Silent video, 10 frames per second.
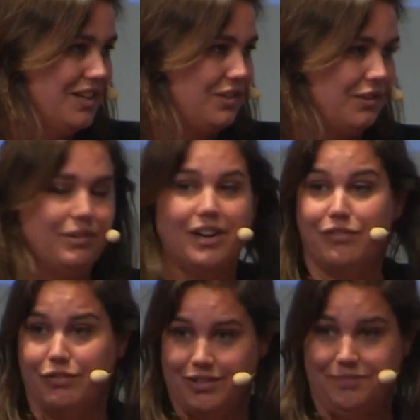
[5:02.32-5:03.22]
So
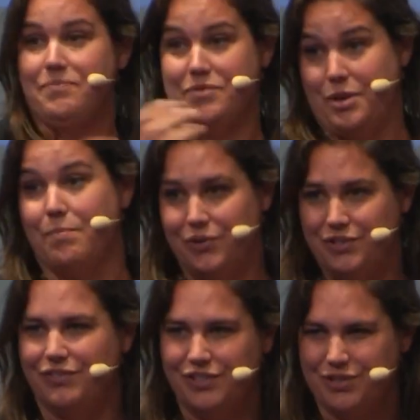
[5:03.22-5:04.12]
therefore, the most
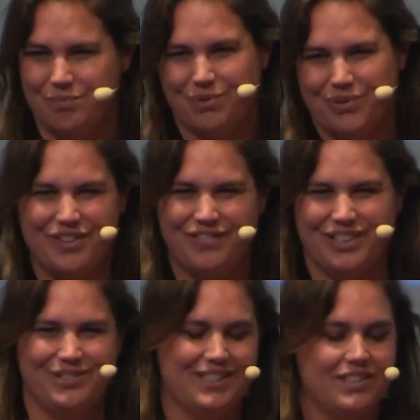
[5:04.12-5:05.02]
efficient protein
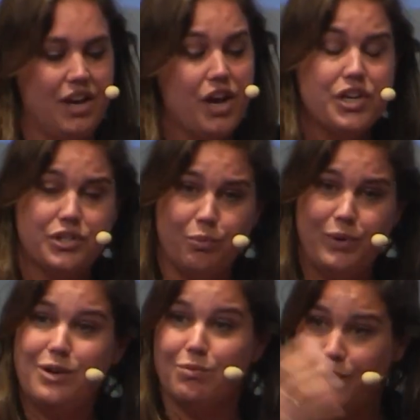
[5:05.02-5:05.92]
factories. So we
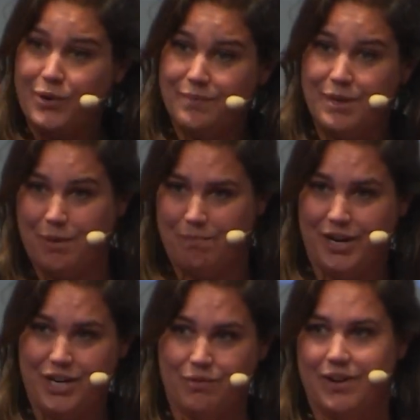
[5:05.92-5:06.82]
grow them in a
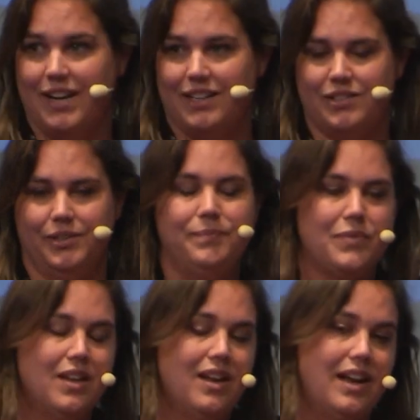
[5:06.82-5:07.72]
bioreactor,
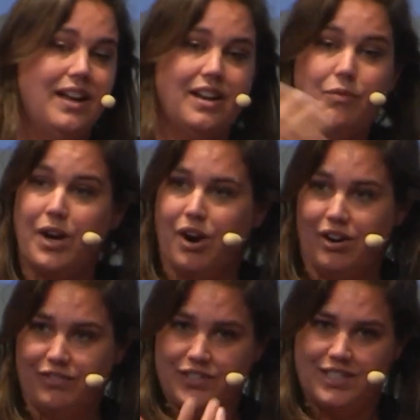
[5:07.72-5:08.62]
and then we
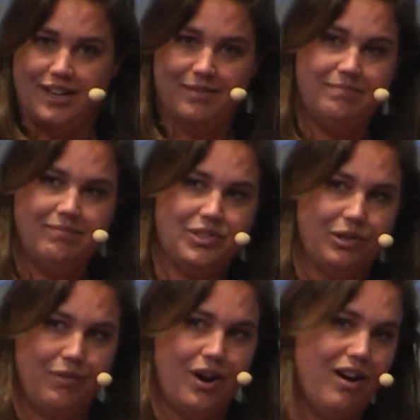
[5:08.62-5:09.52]
harvest them. So
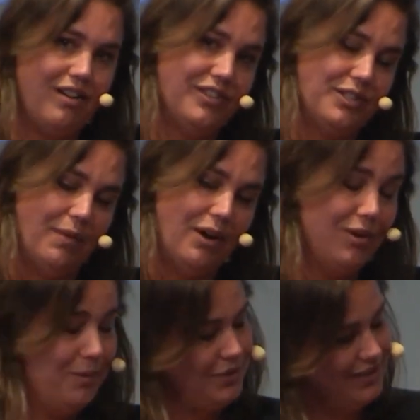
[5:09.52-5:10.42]
we harvest
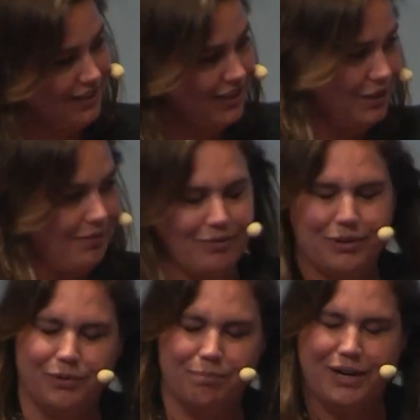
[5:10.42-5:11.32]
microbes. This is why we
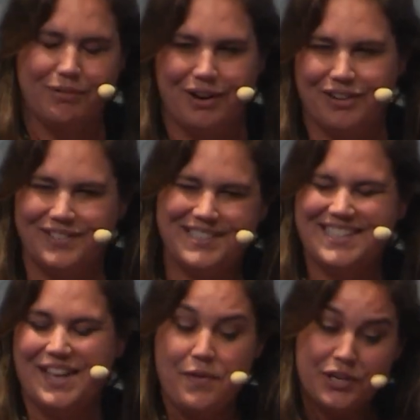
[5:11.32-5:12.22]
call it MicroHarvest.
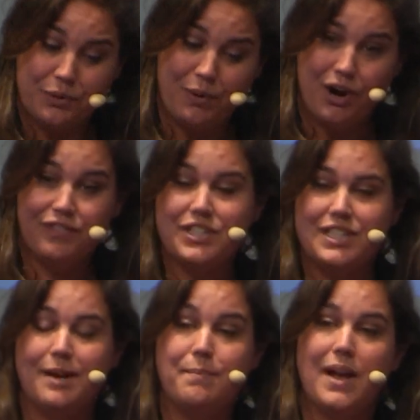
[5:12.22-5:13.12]
So we harvest
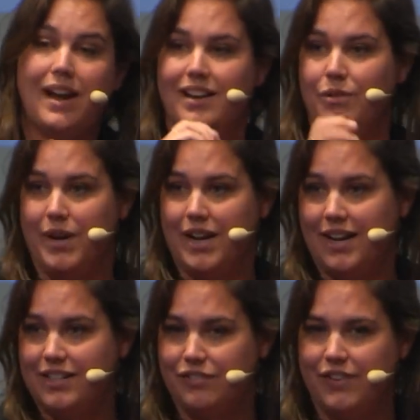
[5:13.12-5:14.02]
them, and then we
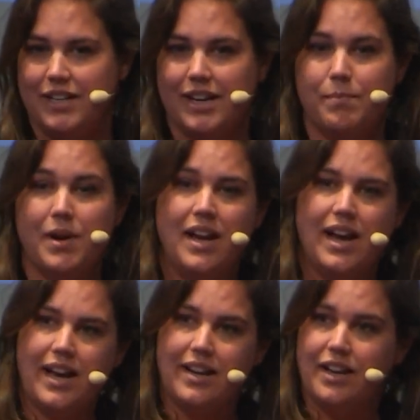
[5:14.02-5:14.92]
inactivate them,
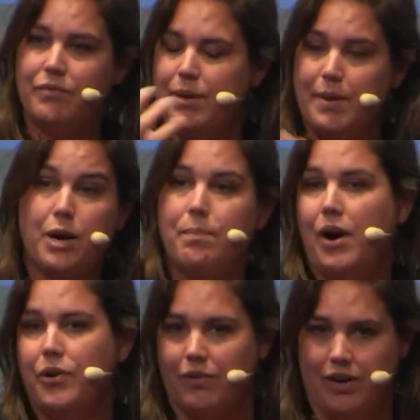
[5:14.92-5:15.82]
and then we make a
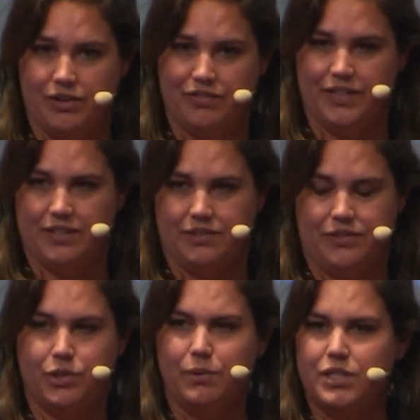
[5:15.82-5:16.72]
powder out of it.
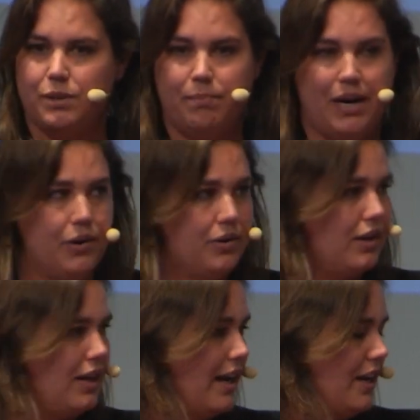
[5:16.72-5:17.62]
So it's a powder
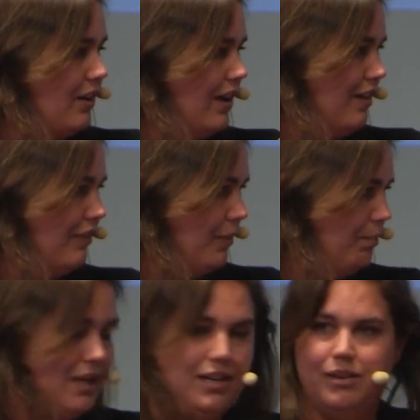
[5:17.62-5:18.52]
like you have a
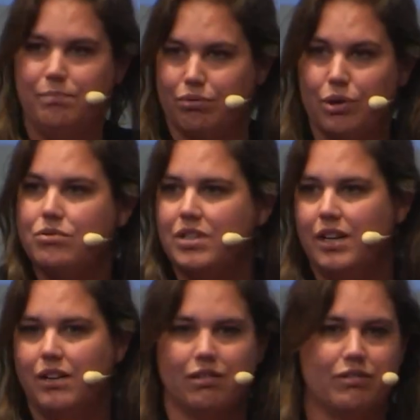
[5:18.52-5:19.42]
pea
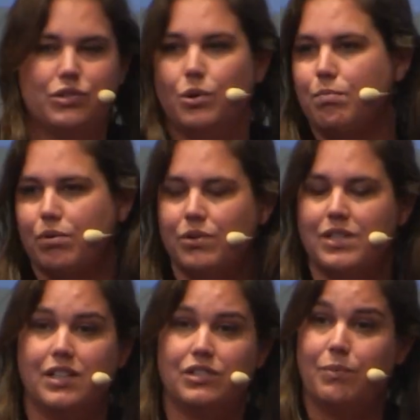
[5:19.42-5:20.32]
protein or a soy
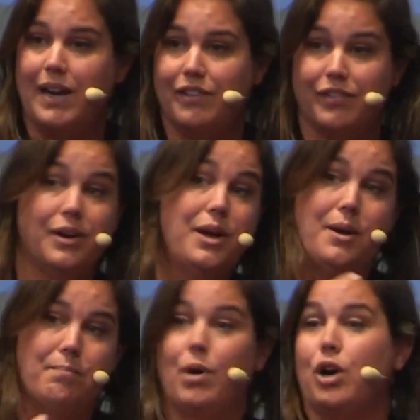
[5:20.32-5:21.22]
protein, so we have a
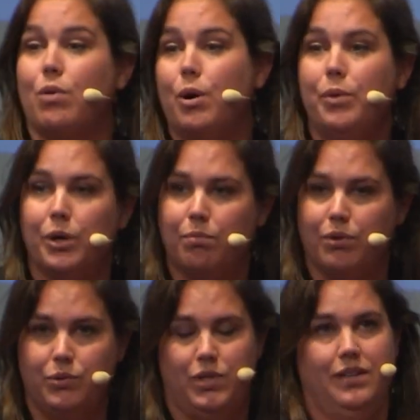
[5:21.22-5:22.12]
microbial
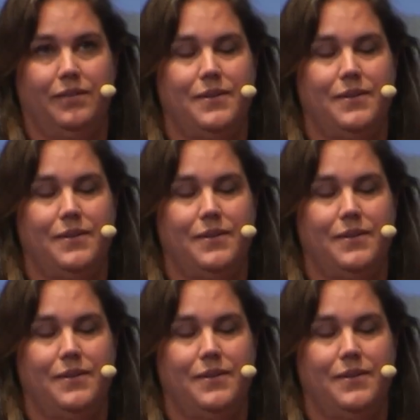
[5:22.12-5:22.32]
protein.